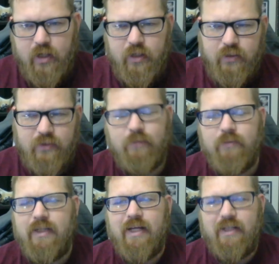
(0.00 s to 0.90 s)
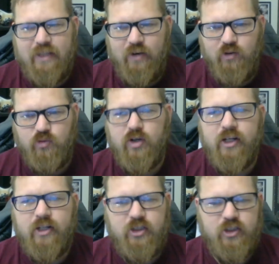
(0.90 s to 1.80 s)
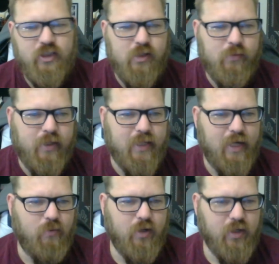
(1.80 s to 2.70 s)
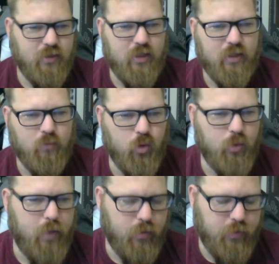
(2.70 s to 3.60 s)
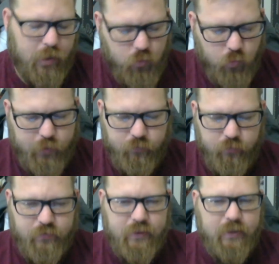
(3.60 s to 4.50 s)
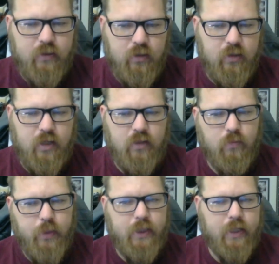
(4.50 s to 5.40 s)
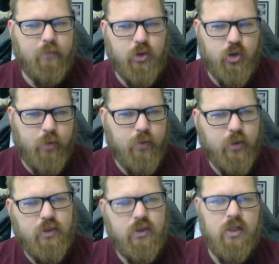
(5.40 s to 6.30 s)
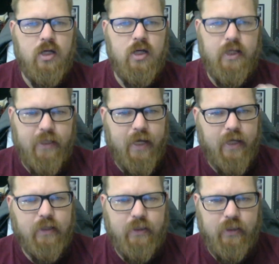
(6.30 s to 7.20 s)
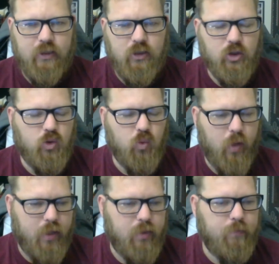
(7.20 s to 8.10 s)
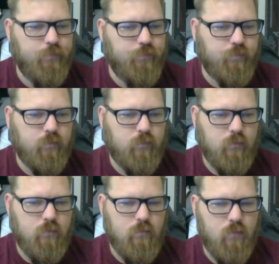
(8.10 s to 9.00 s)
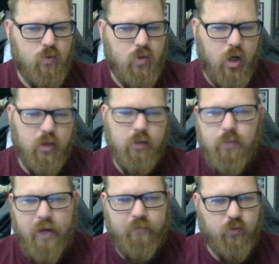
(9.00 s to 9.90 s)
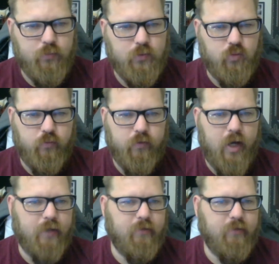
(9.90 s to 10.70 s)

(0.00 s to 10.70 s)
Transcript: something that, that was very interesting to me that I wanted to talk more about. Now, we, we've seen a lot of the big name streamers get deals with other platforms. We've got